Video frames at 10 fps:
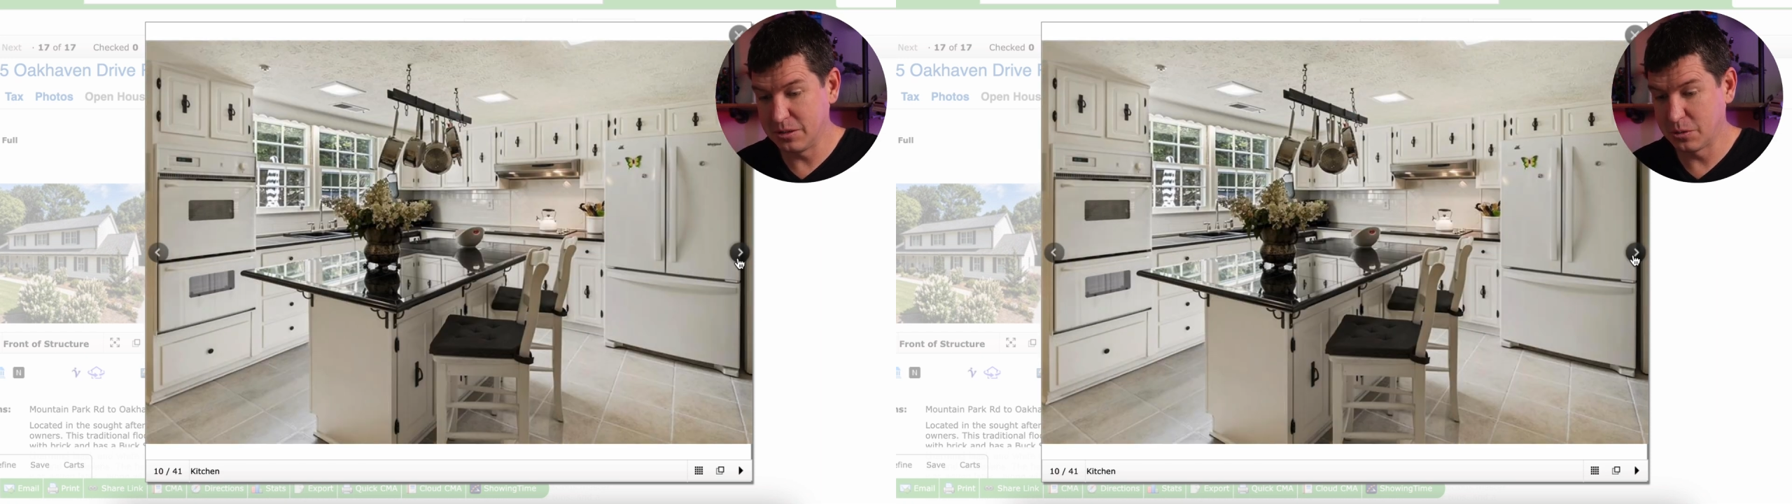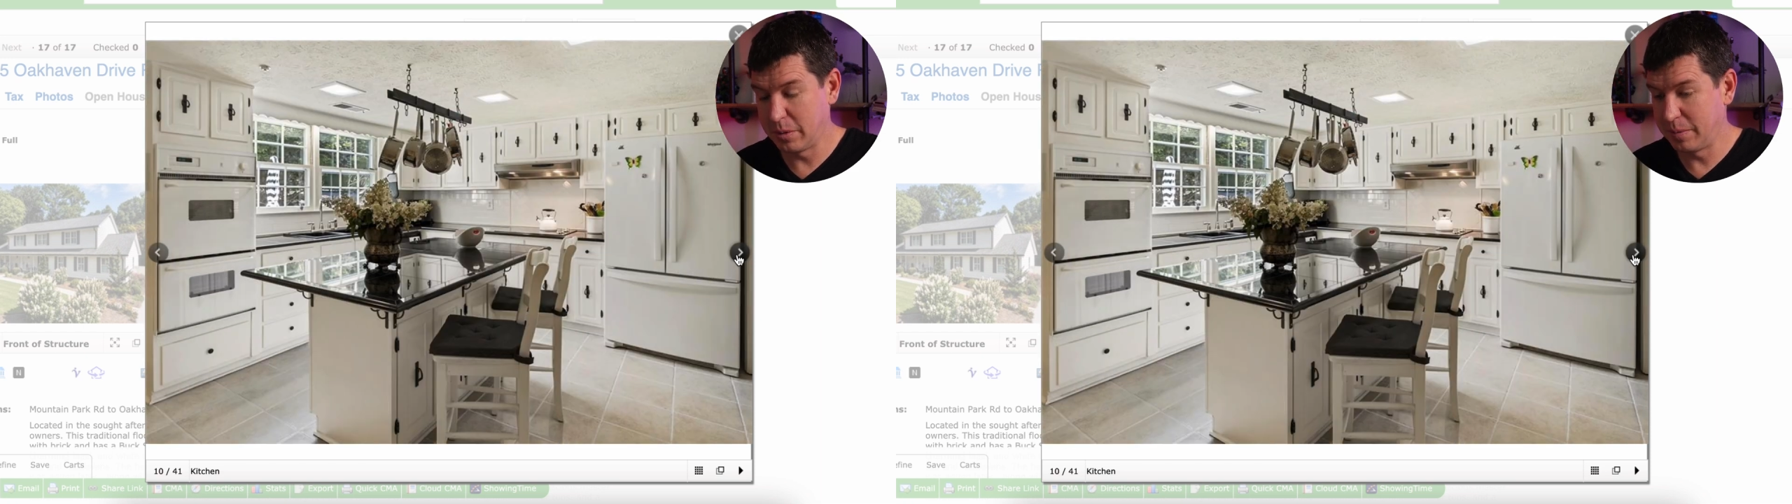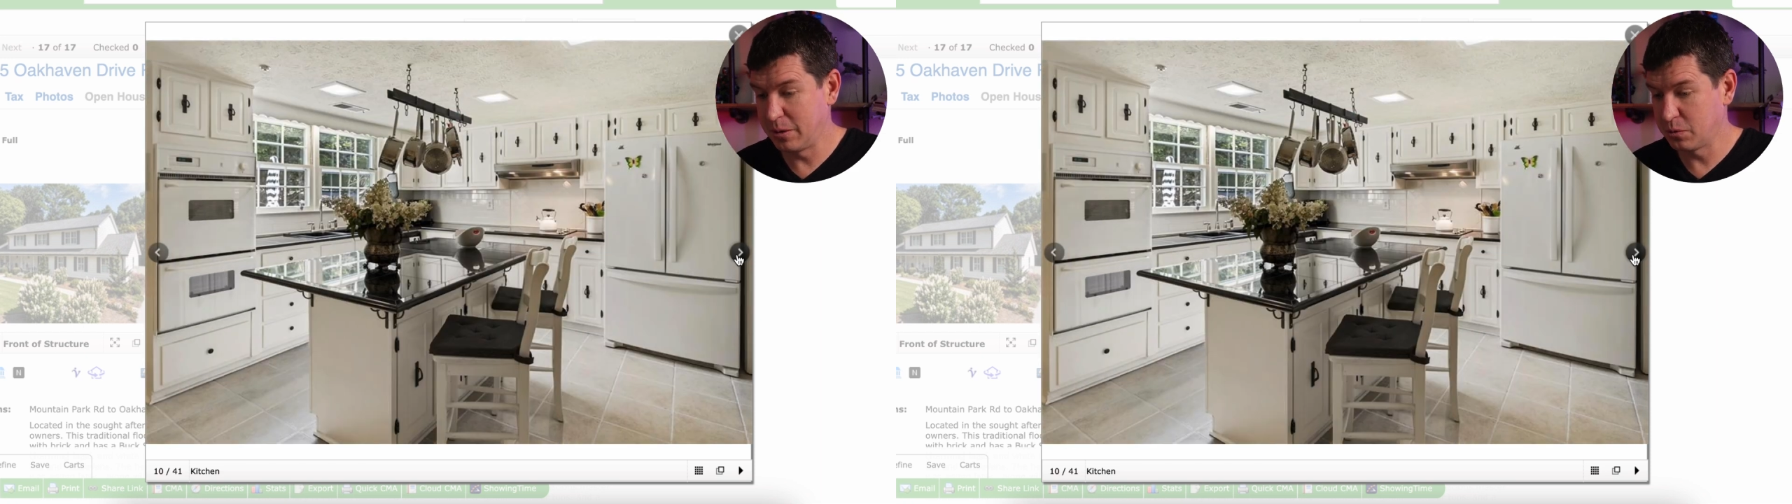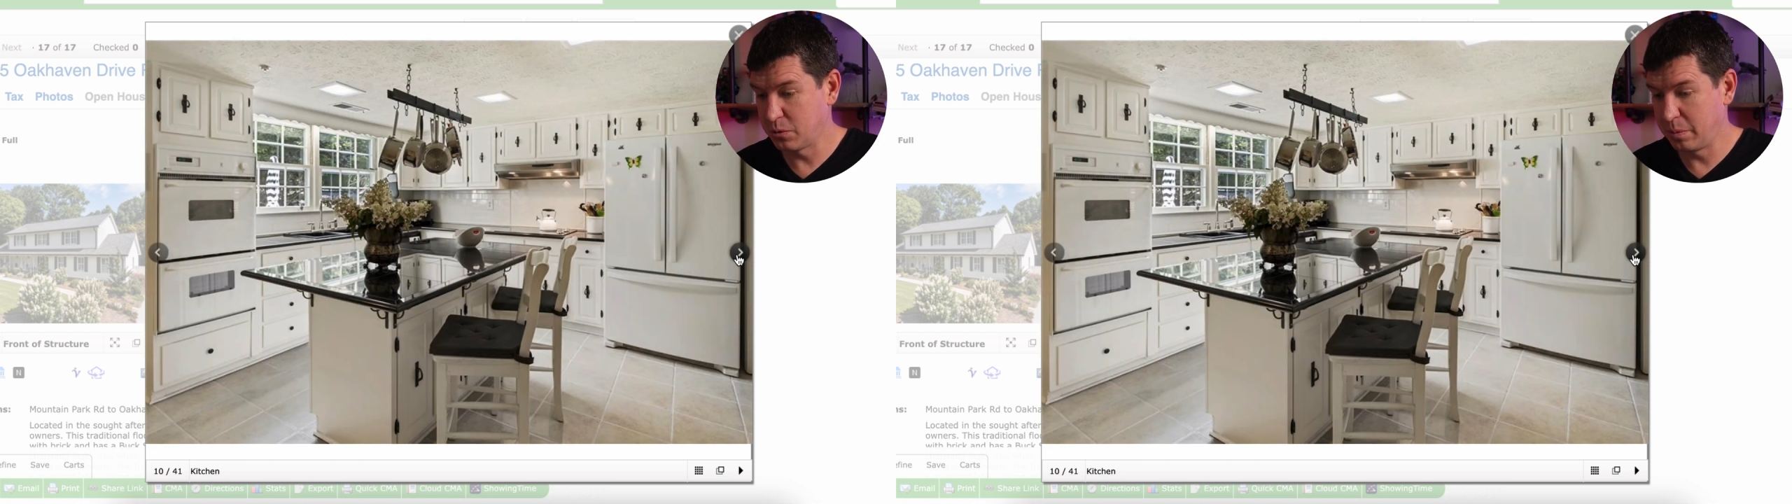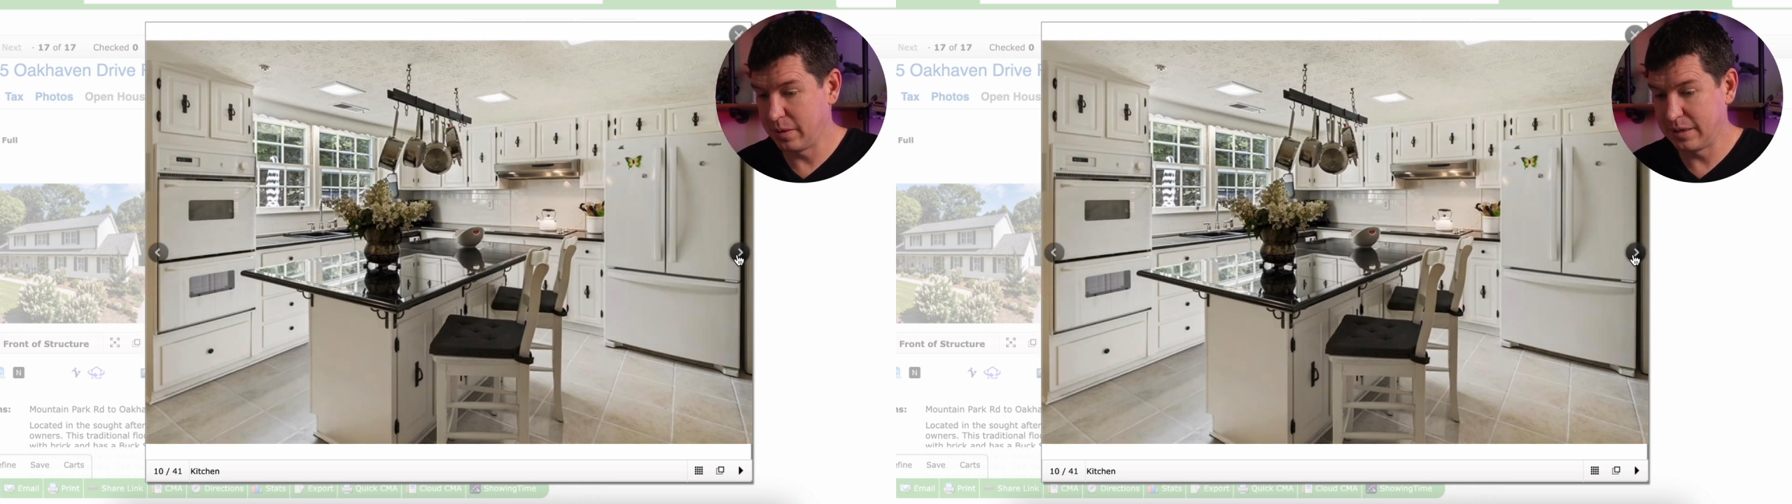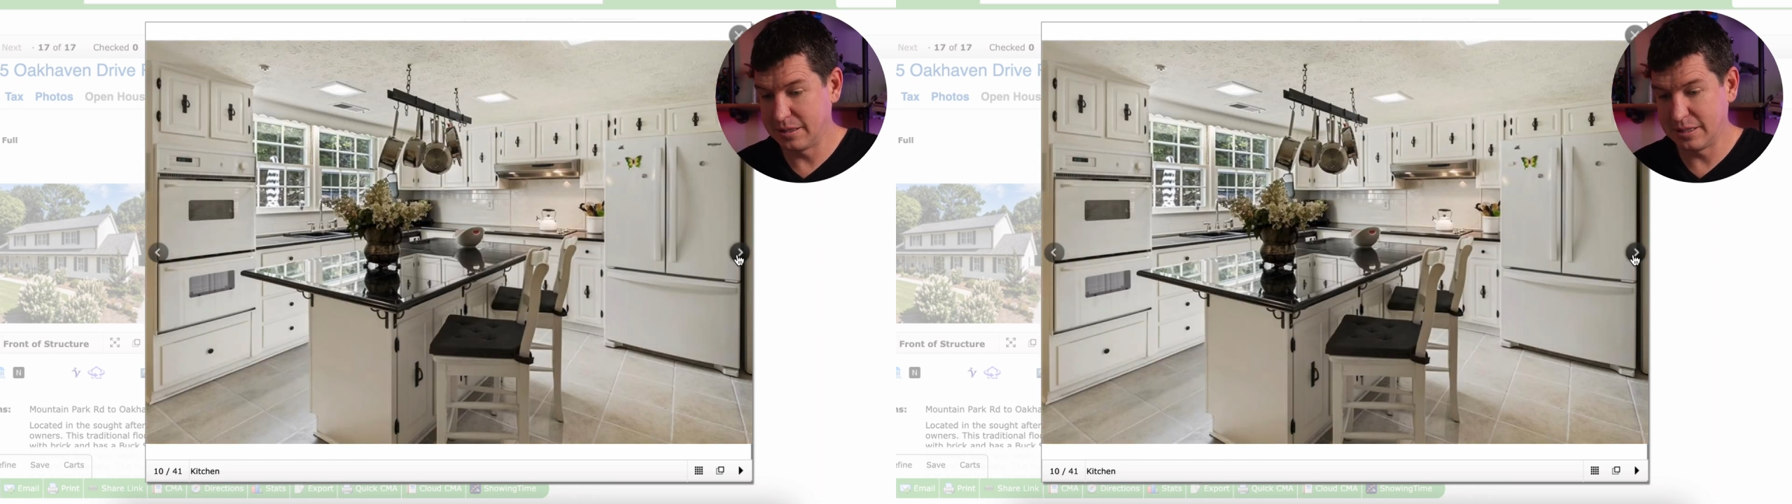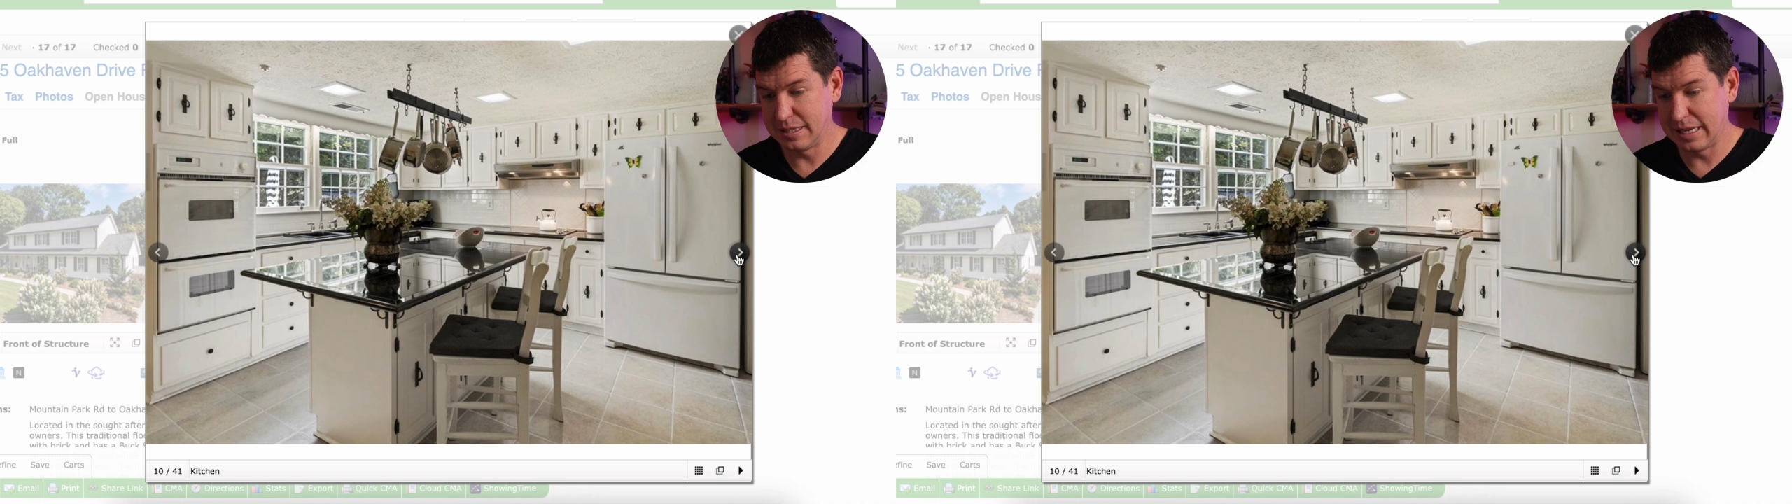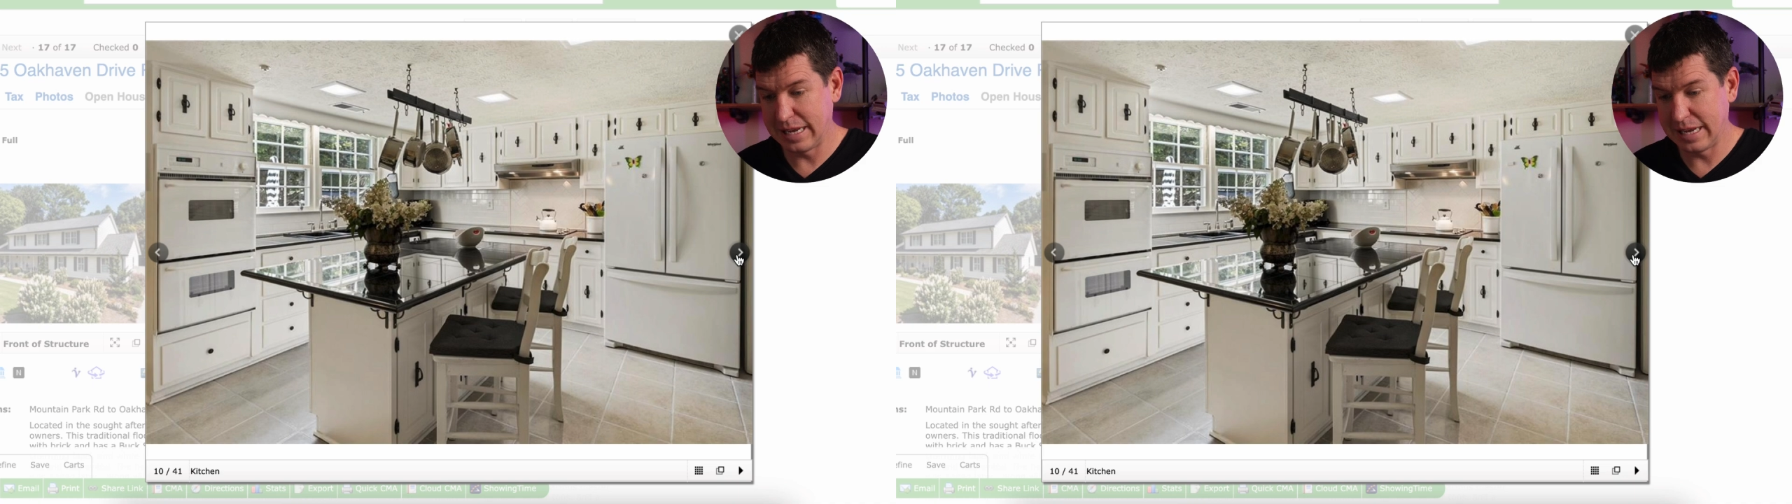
or maybe those were replaced in the